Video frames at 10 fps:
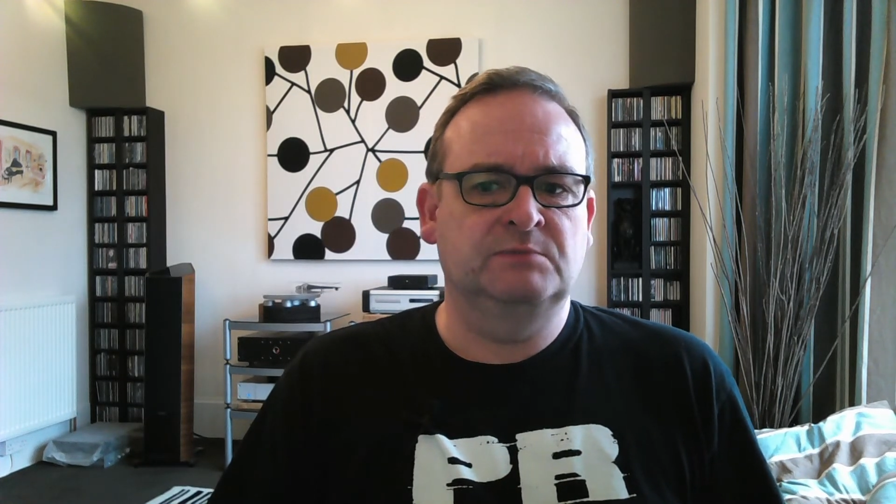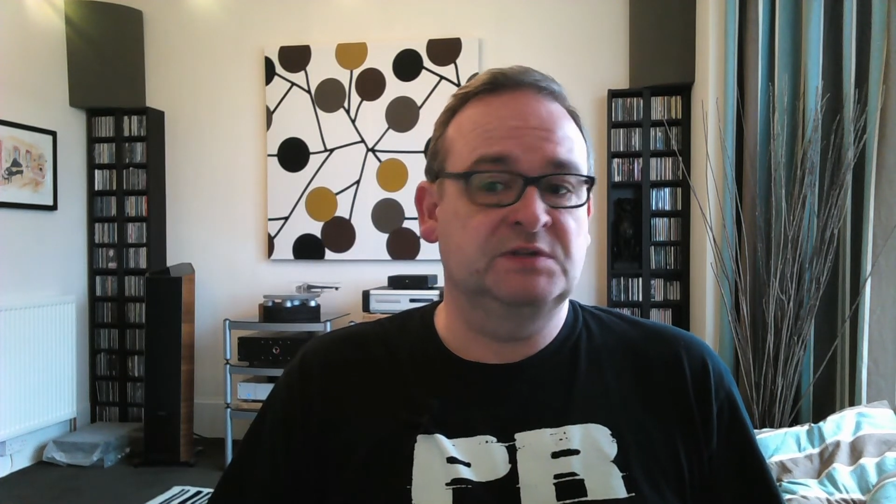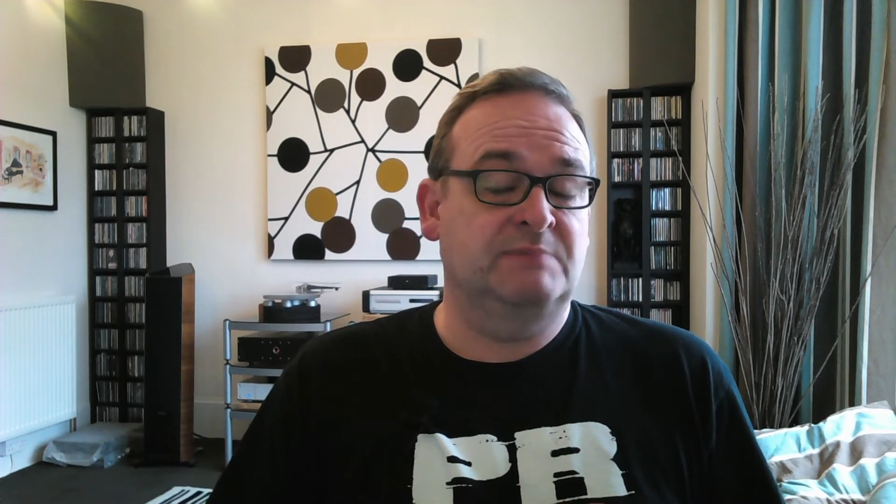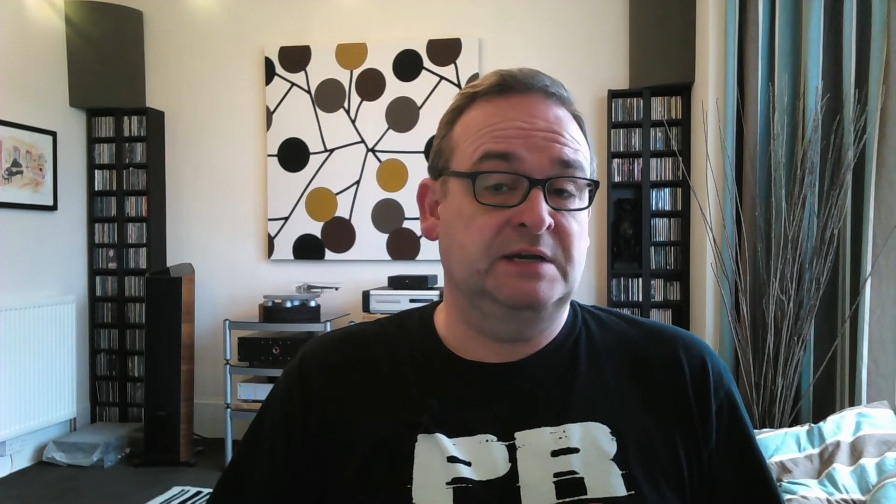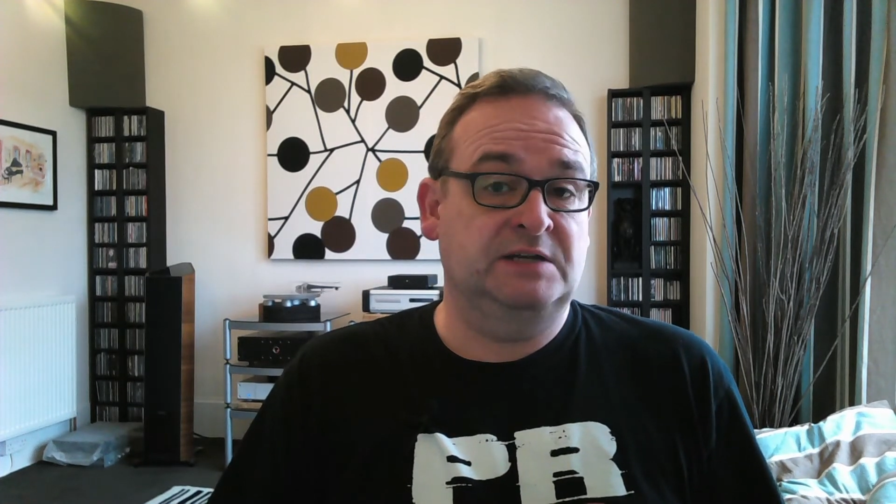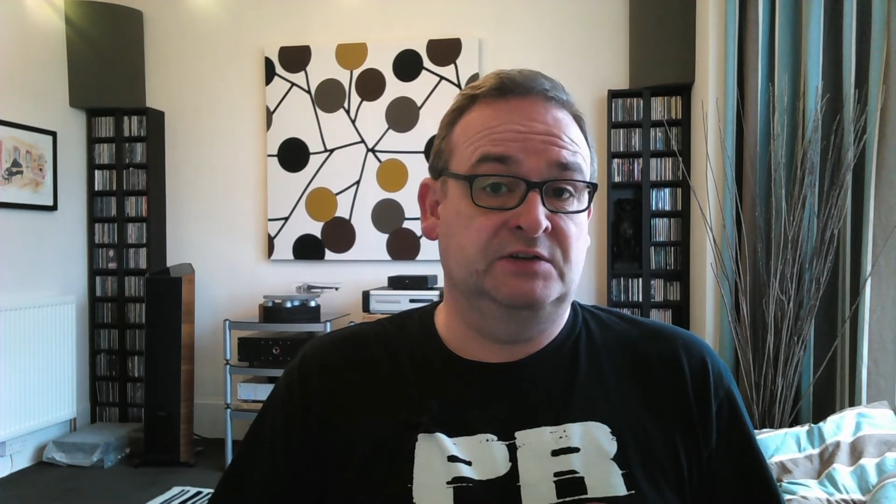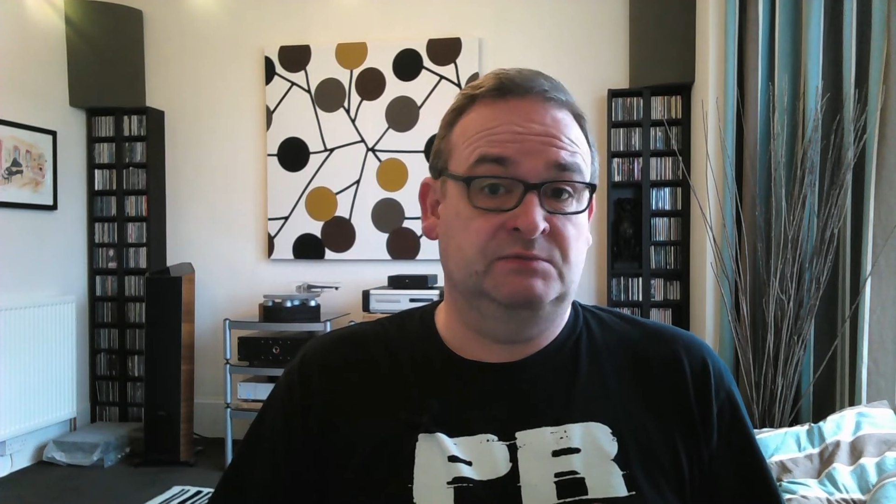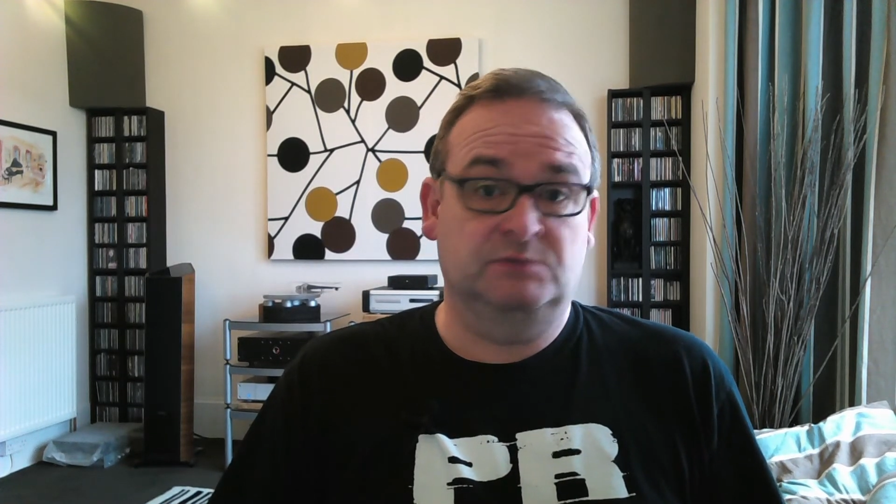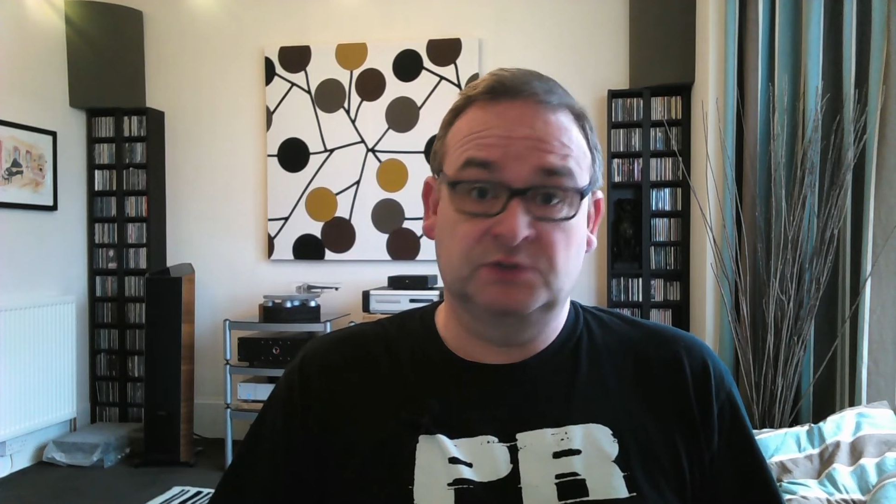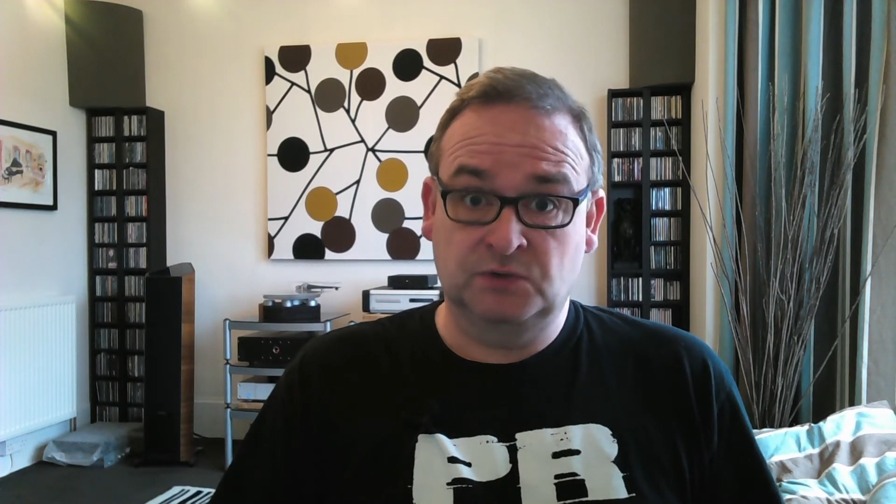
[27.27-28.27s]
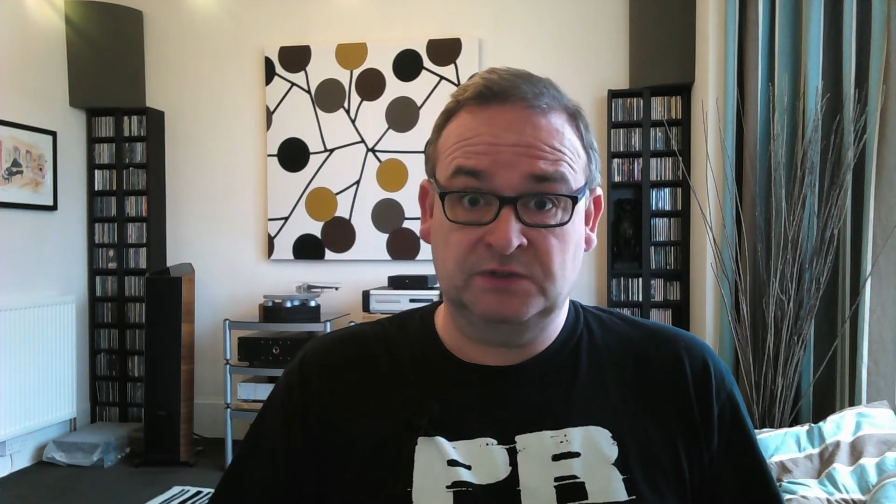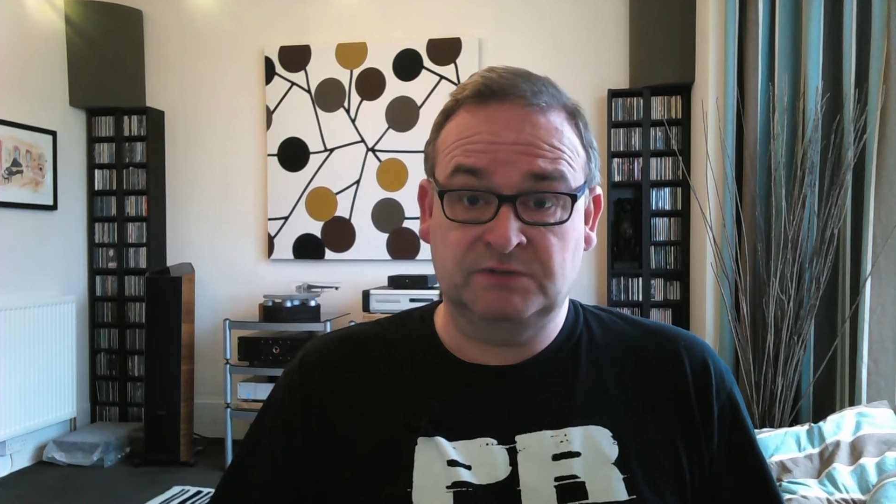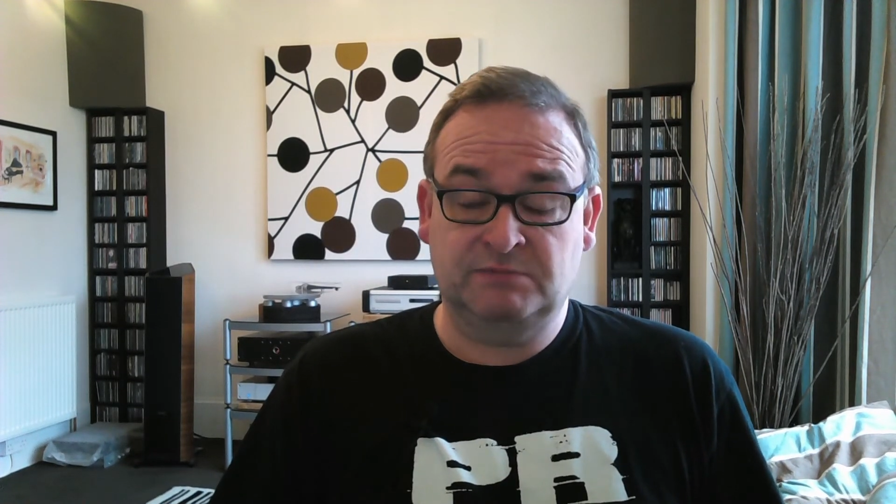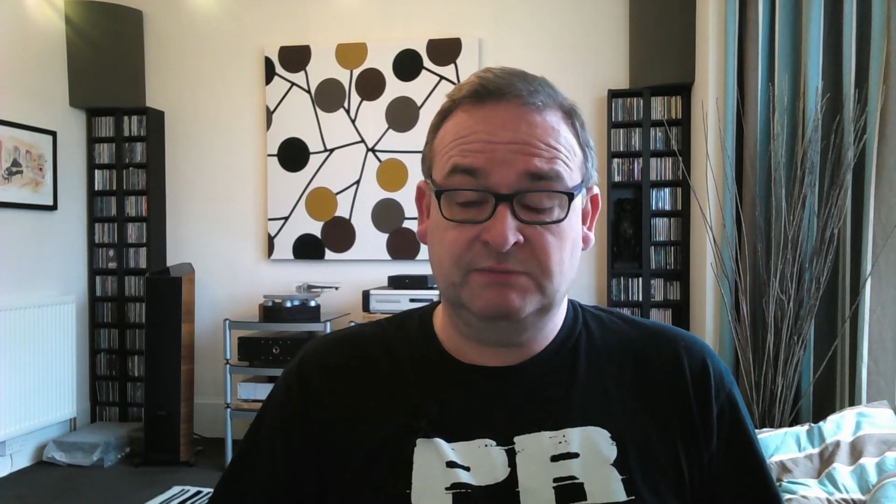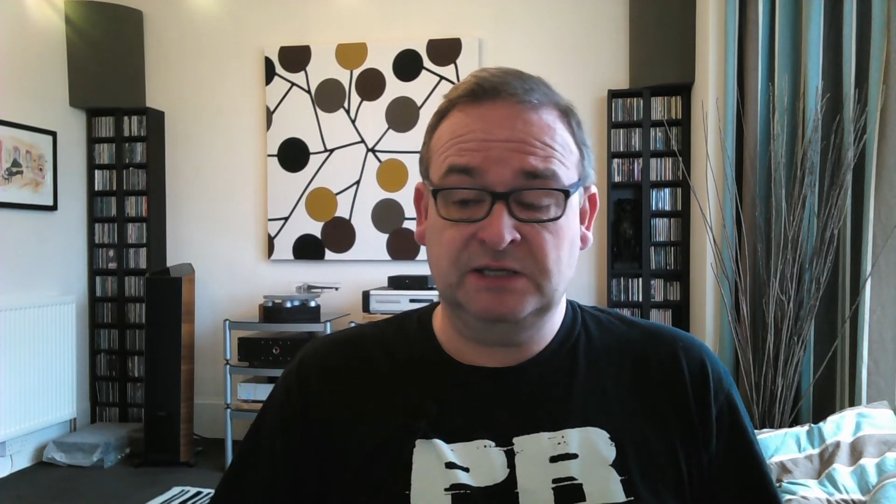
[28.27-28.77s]
using batteries was
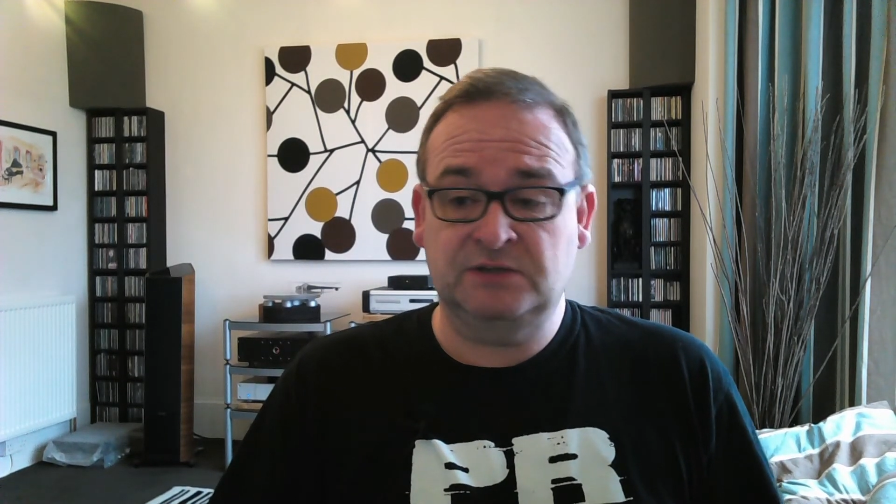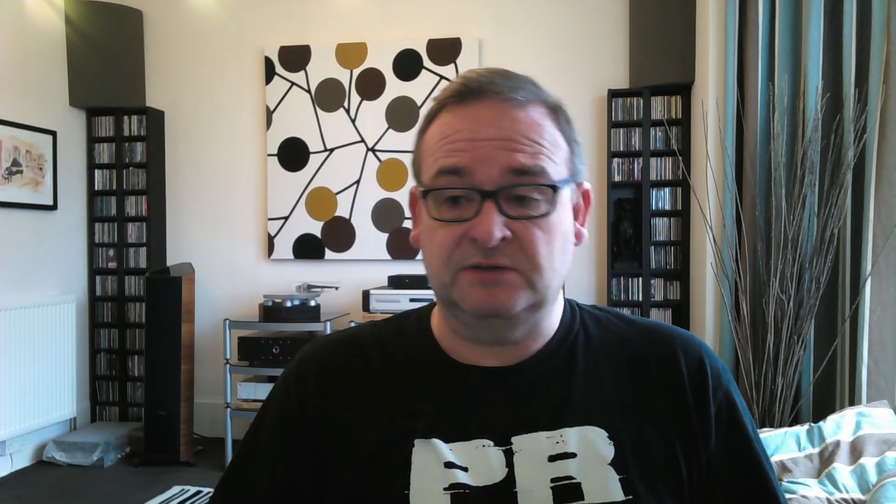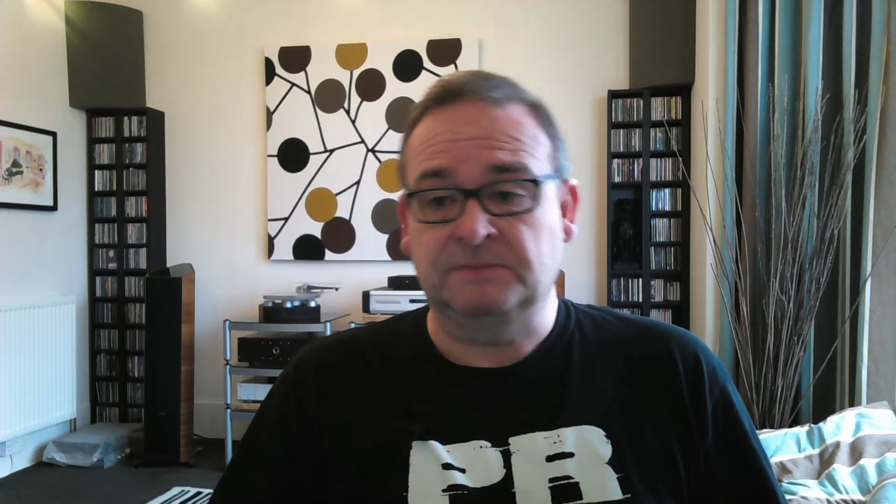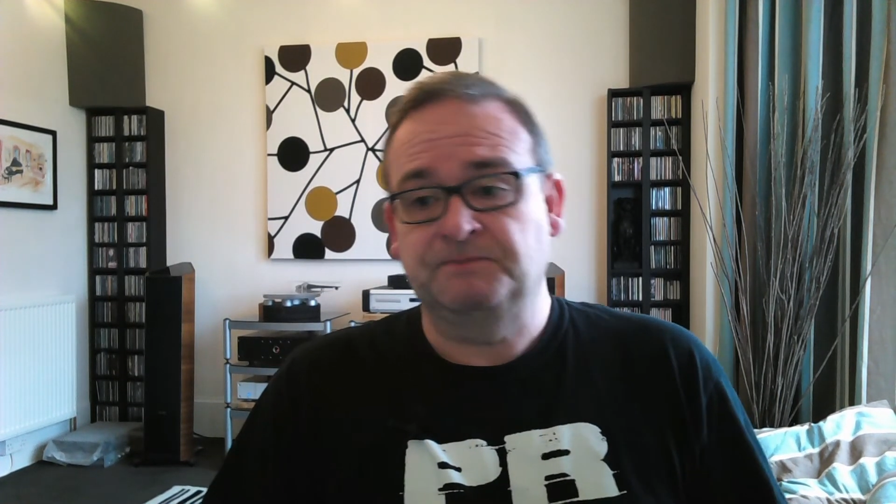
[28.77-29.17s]
noticeably better,